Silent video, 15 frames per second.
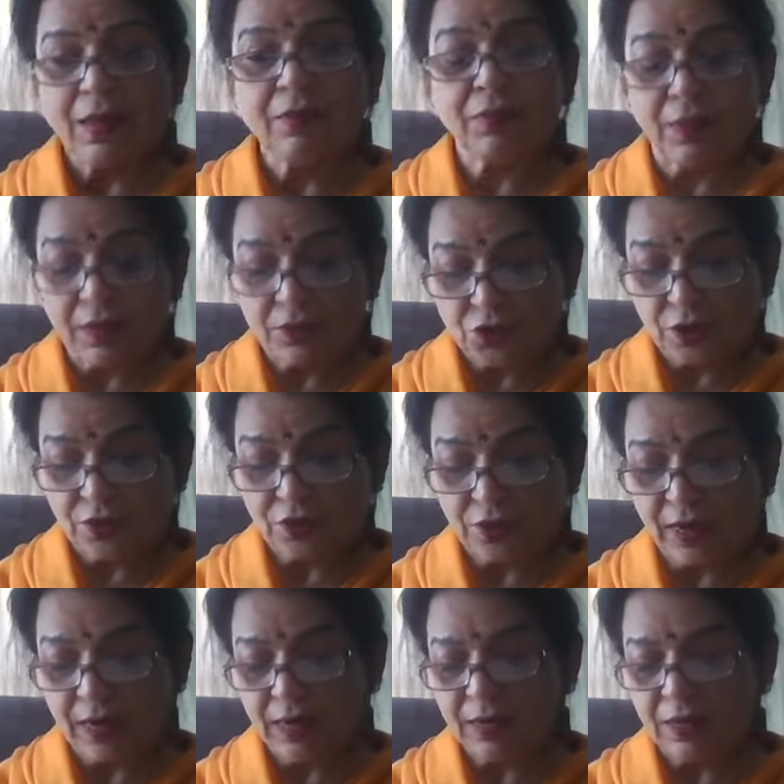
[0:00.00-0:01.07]
And they
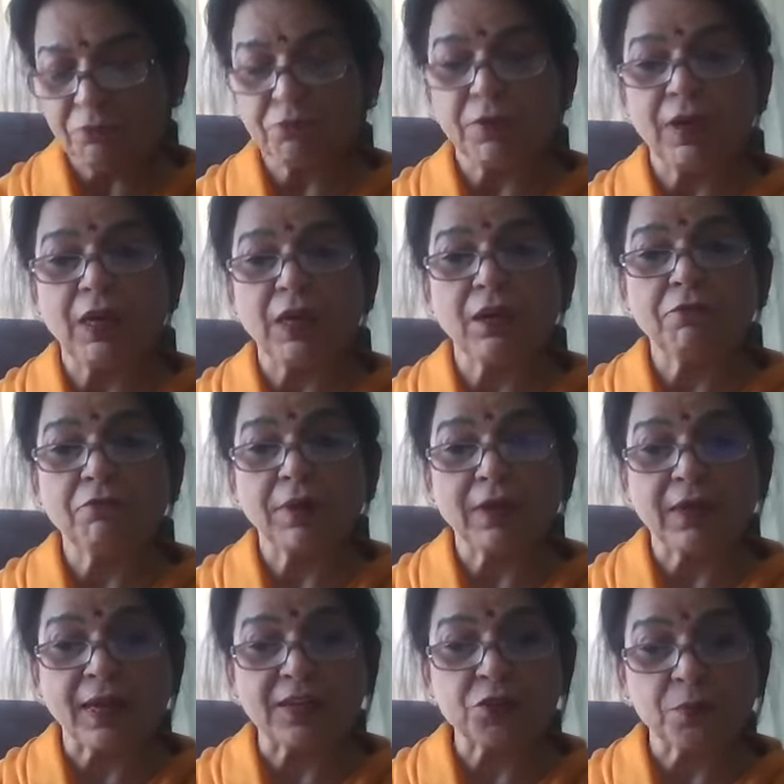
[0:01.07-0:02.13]
generate a feeling of
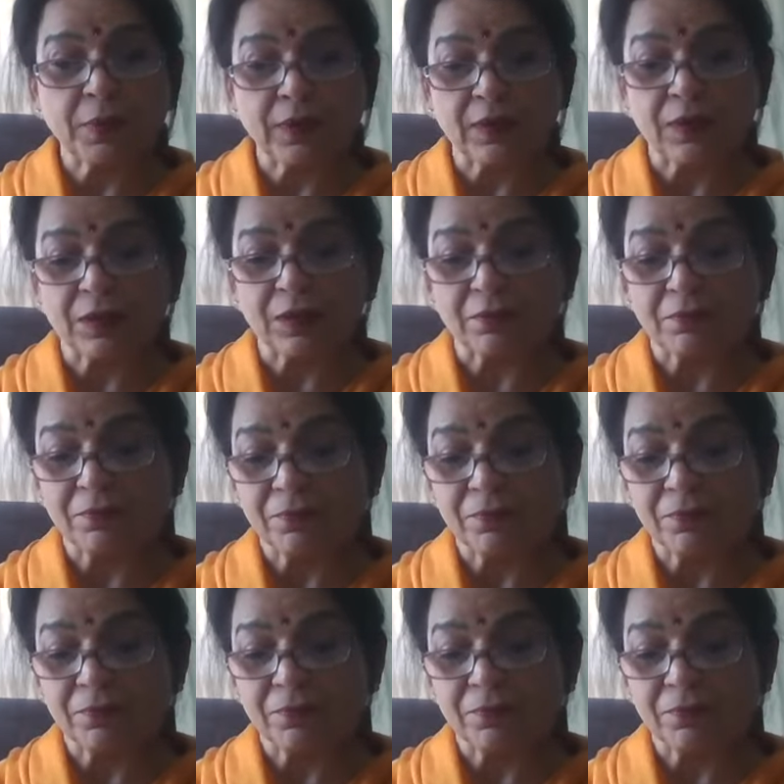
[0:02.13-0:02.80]
attachment.